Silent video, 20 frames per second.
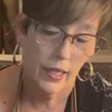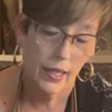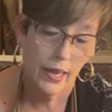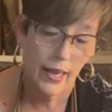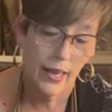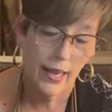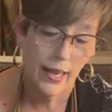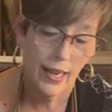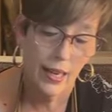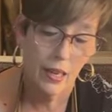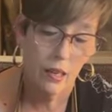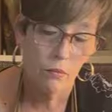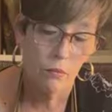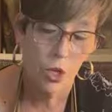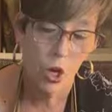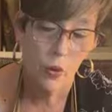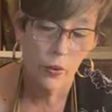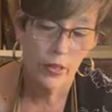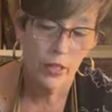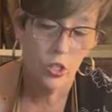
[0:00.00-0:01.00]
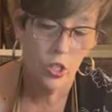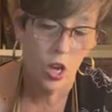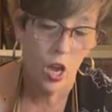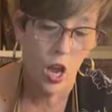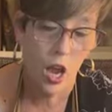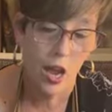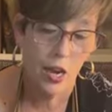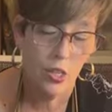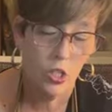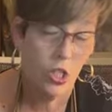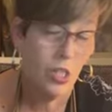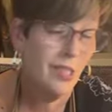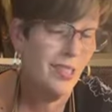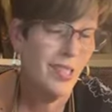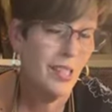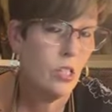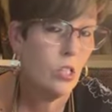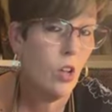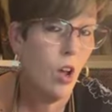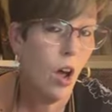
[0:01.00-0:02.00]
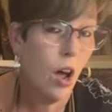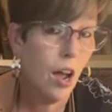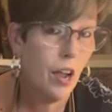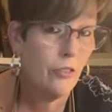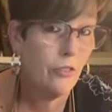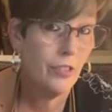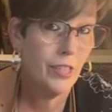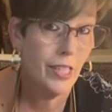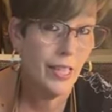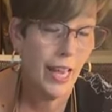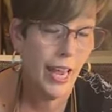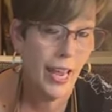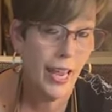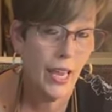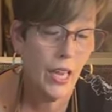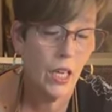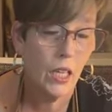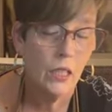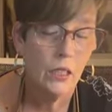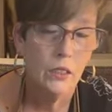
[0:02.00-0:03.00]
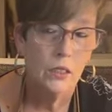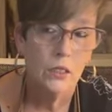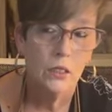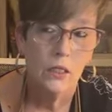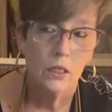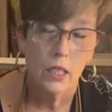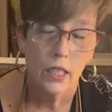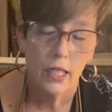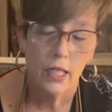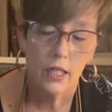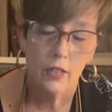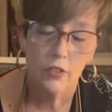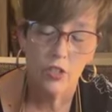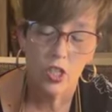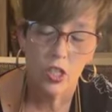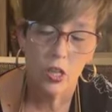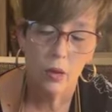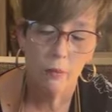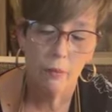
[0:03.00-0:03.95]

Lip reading: And I am going to auction this off today. And if